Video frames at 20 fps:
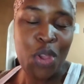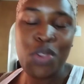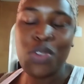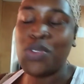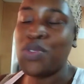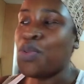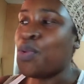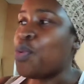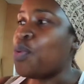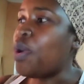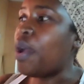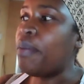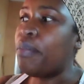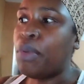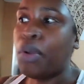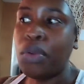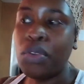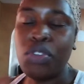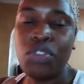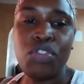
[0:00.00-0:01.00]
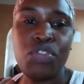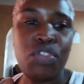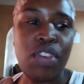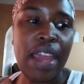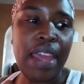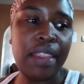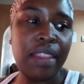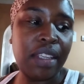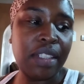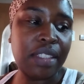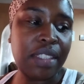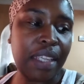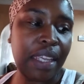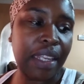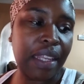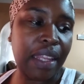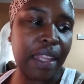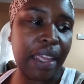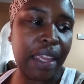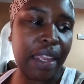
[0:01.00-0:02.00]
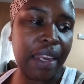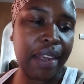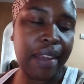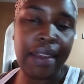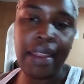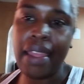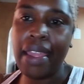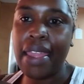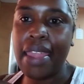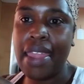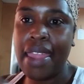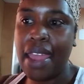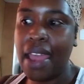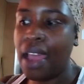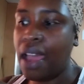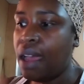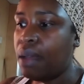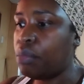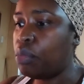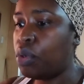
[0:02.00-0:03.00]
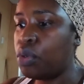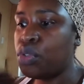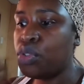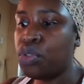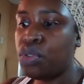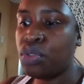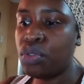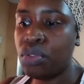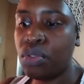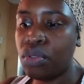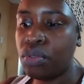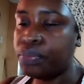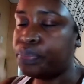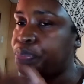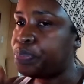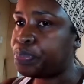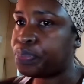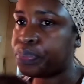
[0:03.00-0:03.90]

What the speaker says: So I'm going to try that, and then yeah, I'm going to